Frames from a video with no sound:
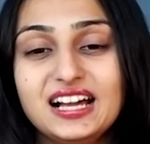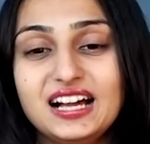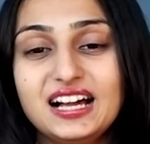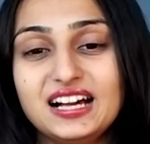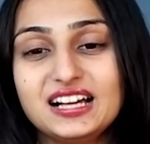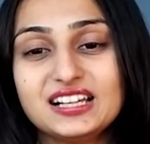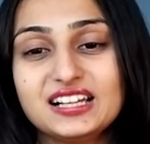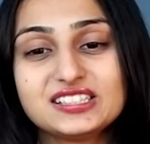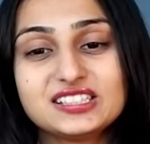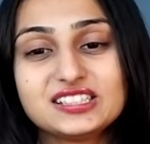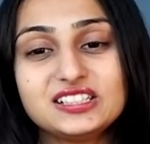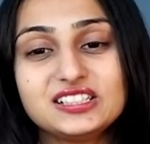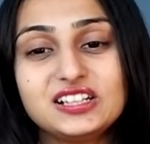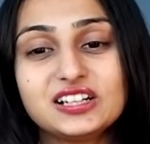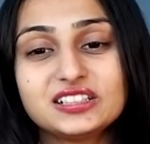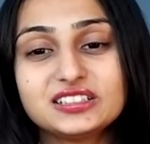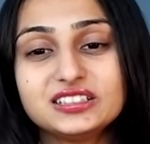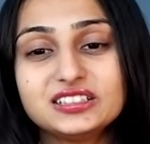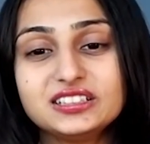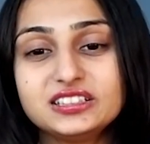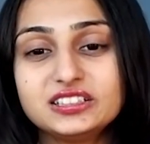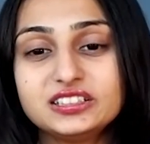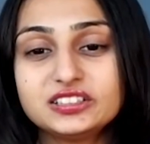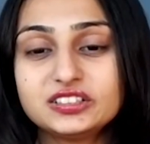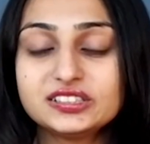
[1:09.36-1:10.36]
So
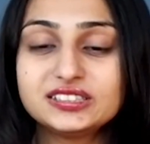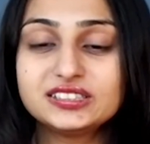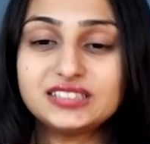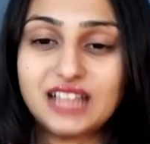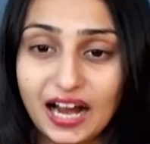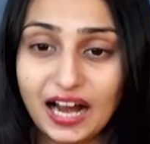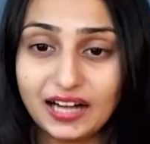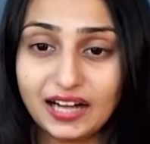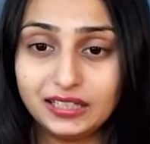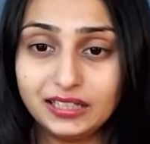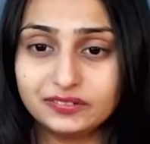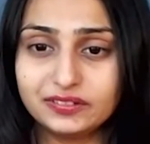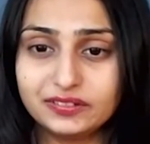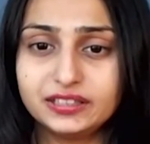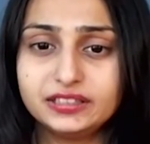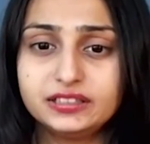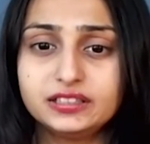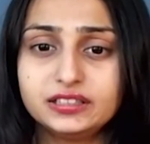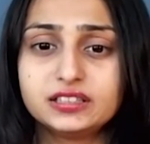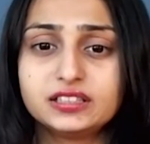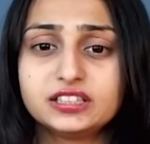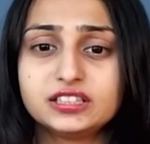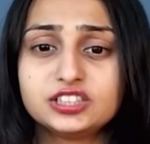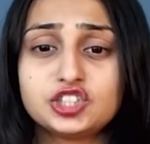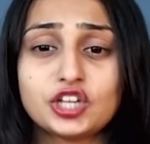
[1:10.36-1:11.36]
doctor, to start
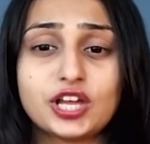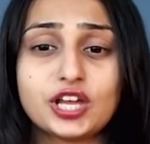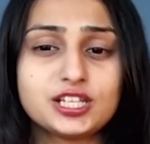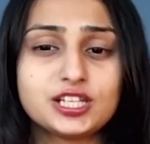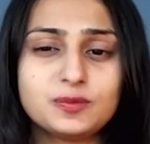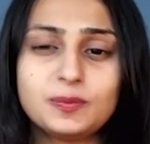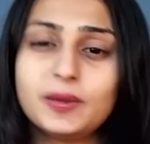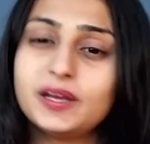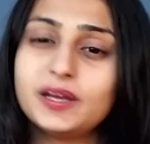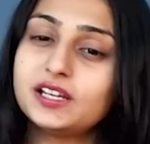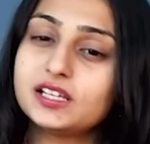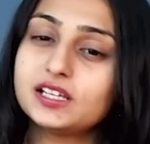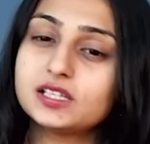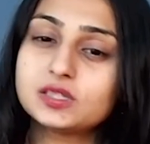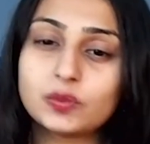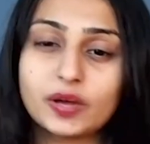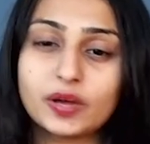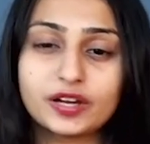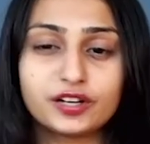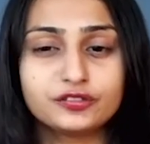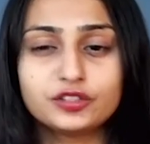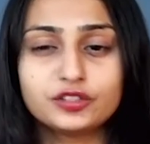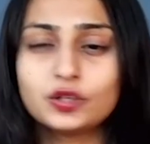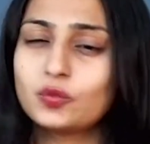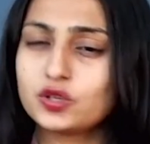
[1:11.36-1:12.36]
with, chest pain is
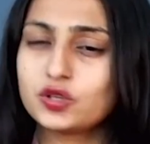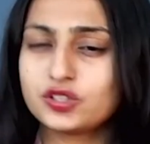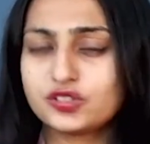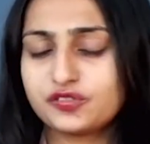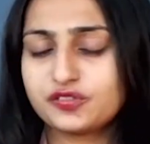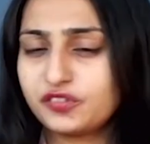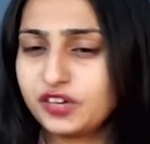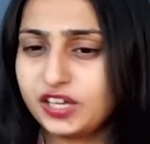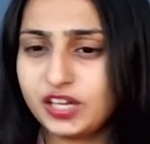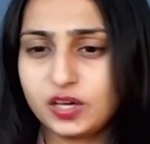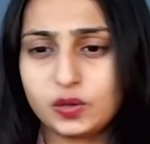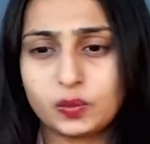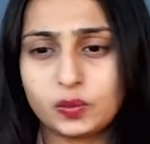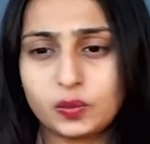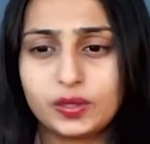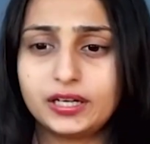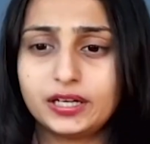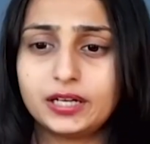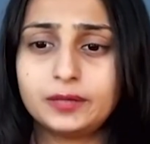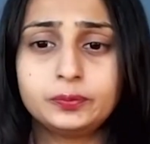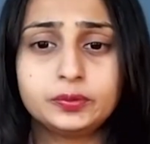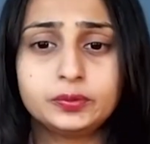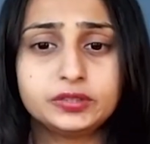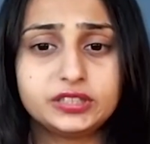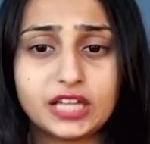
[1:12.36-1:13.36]
one of the most frequent
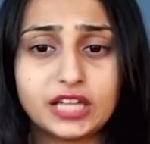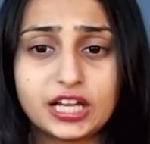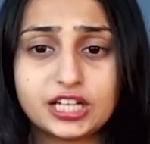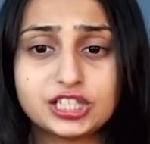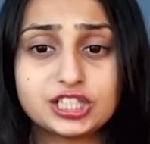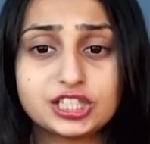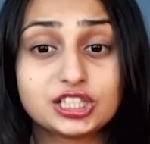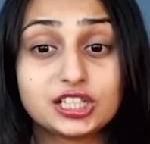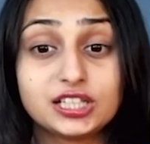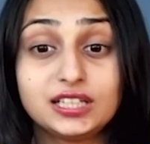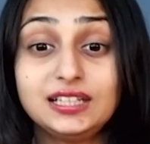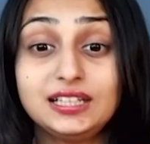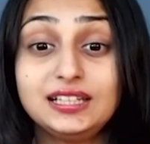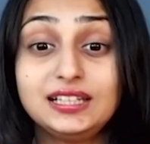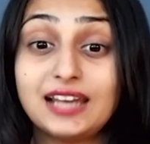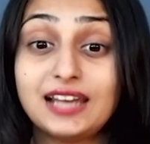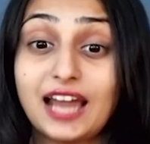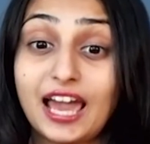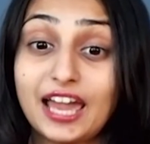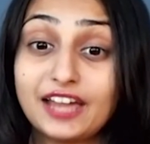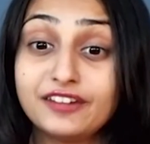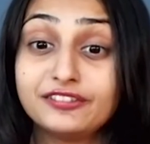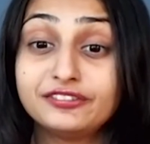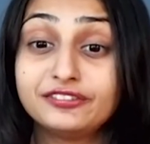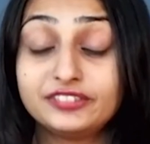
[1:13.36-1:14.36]
and potentially
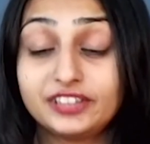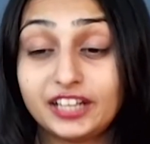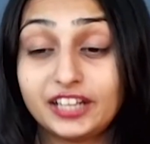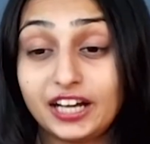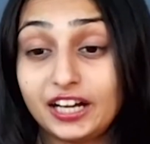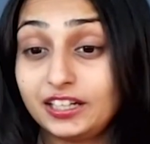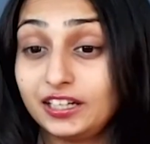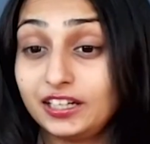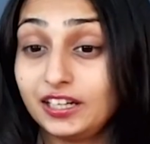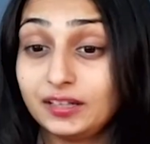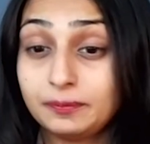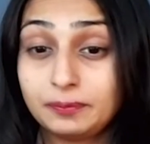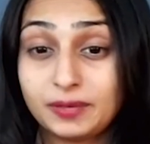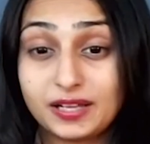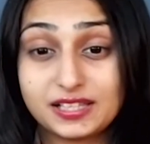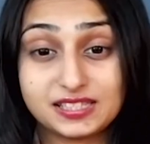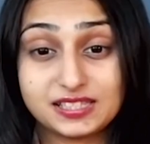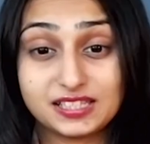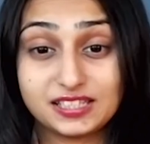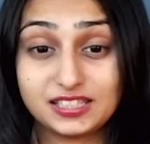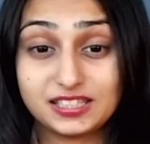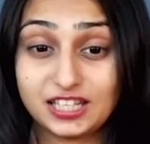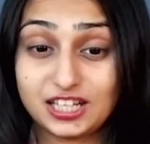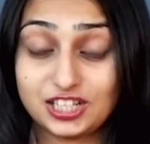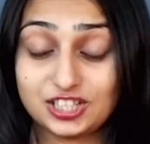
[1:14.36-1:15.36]
life-threatening
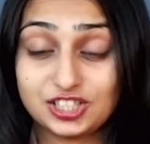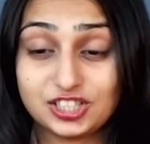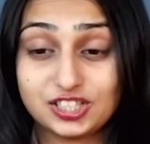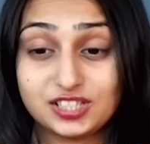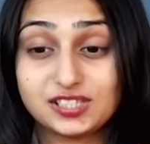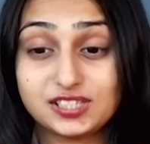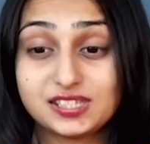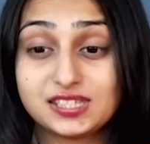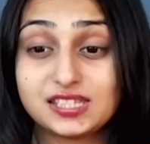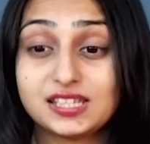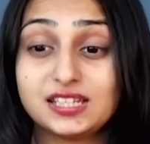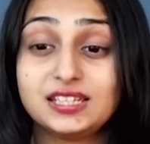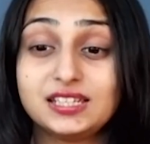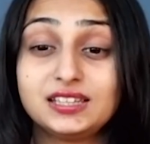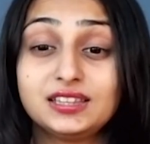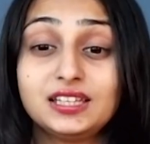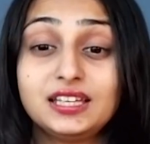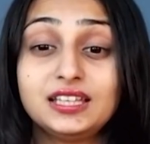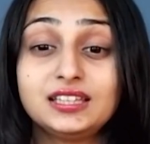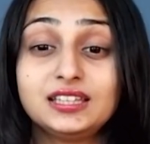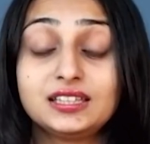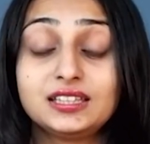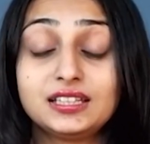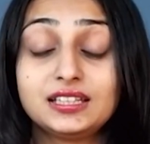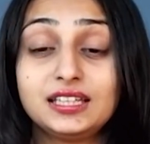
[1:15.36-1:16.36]
presentations in
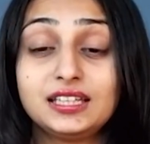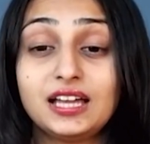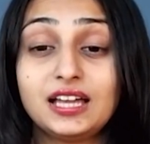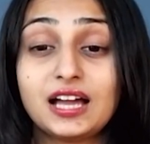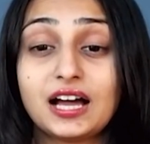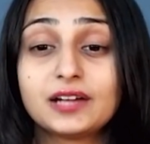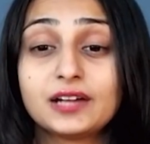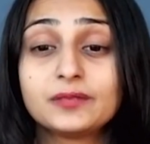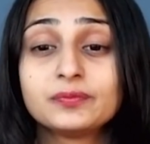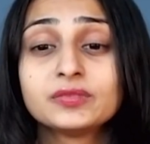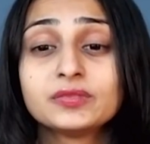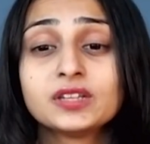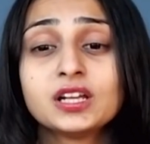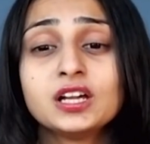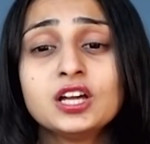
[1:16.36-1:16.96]
the ER.